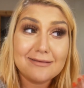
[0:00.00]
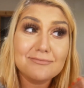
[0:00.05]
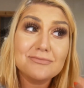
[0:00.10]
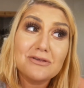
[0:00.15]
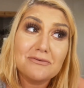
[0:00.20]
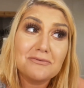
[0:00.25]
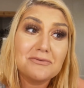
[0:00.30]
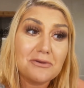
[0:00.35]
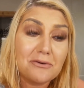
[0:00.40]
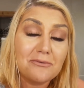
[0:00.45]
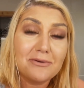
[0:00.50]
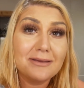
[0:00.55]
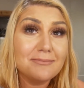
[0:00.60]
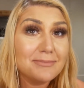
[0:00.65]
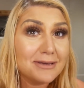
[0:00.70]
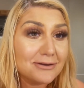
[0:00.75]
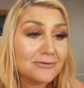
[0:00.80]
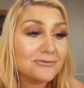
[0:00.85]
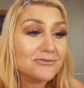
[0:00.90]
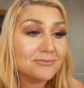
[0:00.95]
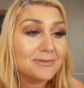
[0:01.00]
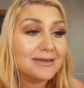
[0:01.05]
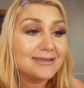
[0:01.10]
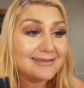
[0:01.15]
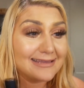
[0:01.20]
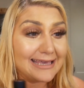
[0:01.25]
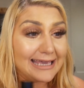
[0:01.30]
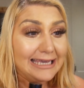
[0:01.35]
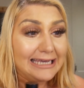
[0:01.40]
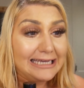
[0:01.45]
I'm so sorry because of my
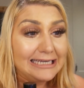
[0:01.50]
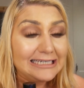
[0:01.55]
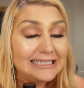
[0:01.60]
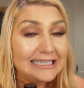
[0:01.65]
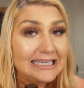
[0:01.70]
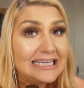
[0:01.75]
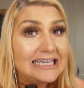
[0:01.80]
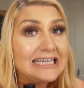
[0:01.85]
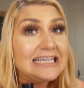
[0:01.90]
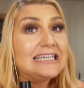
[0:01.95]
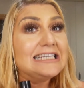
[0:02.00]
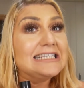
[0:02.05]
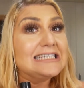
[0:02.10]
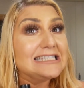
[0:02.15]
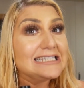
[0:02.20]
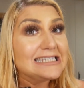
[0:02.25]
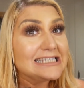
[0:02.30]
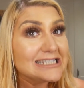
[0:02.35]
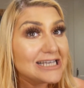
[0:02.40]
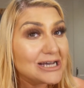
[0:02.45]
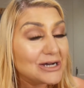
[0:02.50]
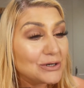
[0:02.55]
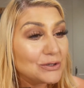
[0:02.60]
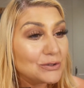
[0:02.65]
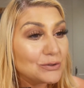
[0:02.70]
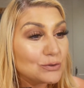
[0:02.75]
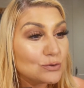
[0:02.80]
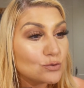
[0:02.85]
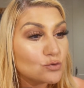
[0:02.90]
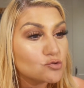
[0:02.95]
skin.
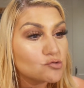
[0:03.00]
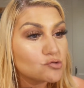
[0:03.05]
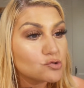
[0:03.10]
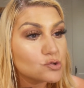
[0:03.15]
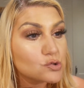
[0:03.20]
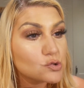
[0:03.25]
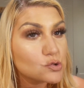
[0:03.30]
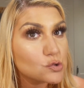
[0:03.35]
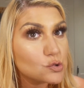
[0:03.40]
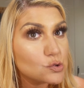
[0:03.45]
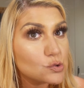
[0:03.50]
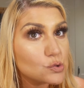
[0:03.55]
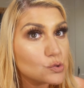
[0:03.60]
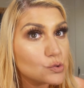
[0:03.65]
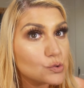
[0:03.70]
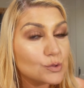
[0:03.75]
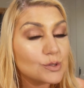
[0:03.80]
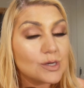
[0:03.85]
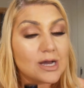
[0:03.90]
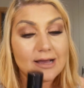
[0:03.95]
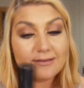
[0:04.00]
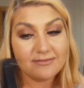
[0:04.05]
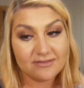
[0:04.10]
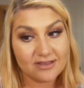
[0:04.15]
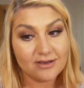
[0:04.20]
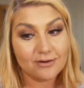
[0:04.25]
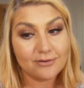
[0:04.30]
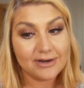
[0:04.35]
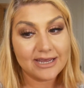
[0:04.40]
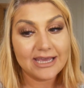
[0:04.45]
So I'm
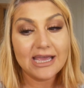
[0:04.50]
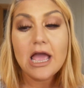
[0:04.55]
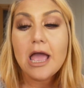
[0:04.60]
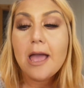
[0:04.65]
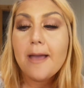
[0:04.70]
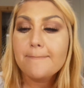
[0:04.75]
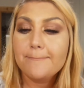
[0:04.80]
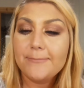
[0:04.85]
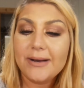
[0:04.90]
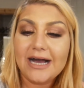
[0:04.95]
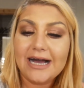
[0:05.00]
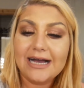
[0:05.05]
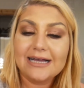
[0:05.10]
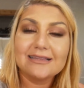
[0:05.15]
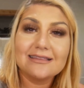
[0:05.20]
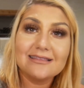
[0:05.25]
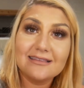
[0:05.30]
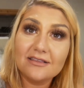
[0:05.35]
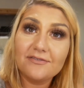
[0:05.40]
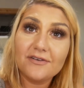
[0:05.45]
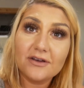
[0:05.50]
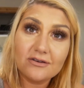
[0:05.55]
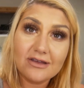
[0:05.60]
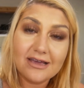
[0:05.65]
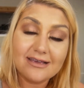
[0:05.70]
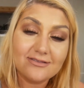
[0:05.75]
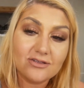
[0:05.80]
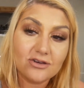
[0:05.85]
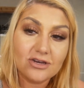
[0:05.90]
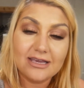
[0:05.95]
sorry. But this
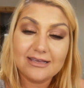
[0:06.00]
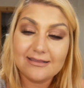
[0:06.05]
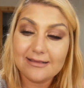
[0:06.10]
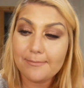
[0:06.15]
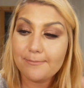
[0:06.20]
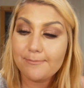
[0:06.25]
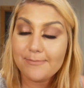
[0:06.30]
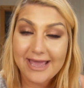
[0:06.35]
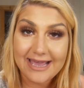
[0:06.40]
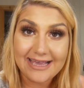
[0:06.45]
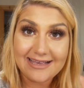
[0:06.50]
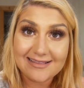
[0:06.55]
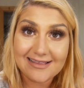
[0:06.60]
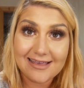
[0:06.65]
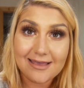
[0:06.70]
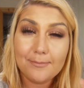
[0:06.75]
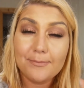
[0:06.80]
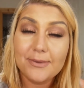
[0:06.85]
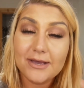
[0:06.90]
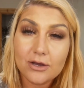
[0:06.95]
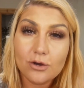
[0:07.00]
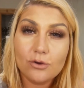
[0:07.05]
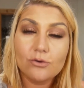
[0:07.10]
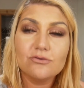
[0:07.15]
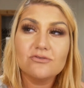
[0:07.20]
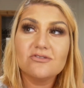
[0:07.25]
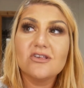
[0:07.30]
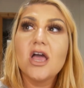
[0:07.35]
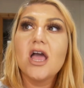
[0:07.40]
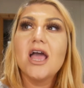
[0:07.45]
foundation is amazing
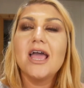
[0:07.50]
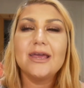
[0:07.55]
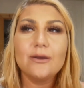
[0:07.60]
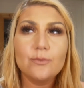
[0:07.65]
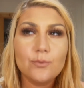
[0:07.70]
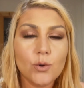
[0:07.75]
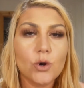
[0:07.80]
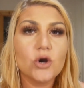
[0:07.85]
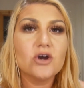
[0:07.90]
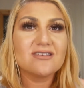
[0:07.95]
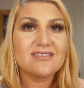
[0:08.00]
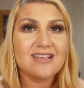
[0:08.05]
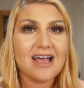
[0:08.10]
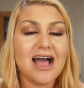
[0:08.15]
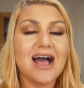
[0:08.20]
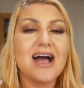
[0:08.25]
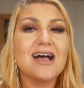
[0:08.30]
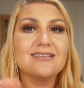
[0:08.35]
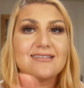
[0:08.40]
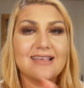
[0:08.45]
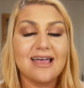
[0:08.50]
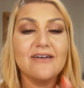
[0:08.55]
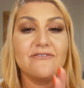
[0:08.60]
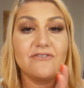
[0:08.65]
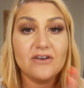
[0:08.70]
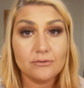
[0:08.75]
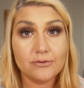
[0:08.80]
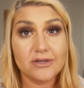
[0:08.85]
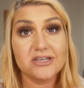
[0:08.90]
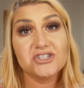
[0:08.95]
because it works as a
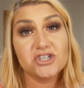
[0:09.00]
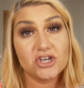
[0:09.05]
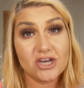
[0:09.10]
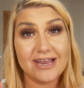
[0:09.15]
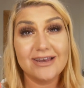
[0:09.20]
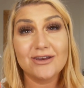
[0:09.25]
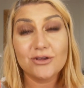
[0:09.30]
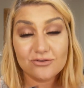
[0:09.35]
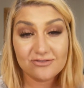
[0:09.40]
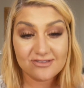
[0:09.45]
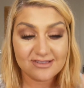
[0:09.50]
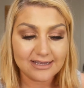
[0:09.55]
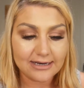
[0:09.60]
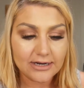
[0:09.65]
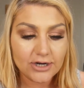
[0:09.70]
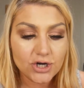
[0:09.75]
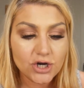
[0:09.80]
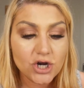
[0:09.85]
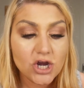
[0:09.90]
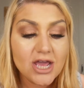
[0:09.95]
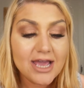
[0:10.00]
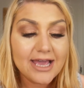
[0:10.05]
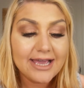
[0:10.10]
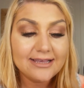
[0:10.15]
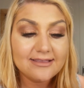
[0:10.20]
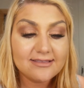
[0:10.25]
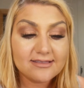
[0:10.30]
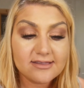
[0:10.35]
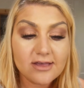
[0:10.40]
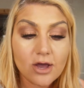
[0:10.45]
foundation and concealer.
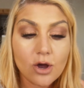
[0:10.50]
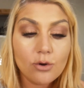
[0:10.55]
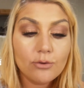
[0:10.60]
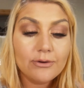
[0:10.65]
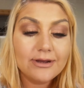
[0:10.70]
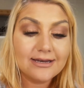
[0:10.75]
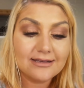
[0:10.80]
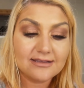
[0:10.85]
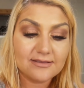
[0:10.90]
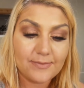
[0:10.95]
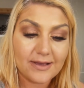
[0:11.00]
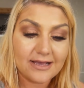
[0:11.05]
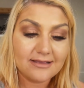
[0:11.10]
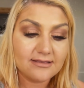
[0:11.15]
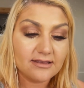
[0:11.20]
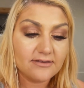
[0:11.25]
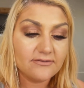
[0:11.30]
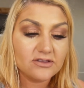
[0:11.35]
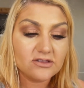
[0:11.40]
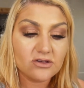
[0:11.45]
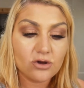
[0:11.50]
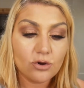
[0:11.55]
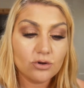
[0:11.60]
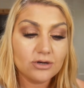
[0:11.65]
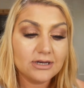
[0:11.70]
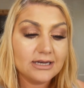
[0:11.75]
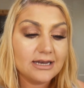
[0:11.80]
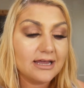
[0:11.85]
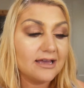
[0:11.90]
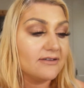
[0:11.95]
It's so inexpensive. It's
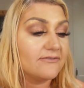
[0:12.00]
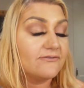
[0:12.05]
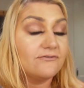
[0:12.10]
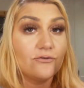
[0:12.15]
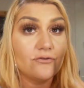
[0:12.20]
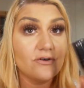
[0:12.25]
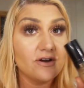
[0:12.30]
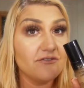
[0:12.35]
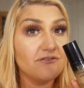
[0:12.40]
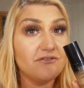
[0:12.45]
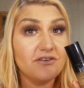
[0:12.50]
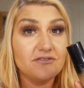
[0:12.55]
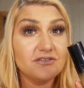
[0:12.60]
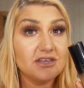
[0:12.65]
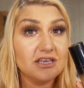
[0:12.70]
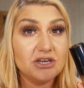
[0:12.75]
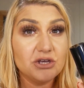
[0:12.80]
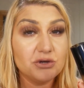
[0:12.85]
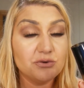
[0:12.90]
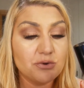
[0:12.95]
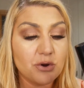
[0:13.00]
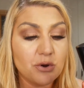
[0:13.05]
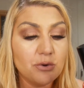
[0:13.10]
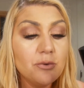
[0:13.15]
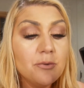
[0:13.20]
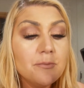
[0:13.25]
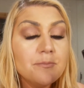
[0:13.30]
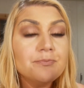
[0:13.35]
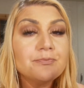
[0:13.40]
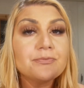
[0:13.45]
only like €15.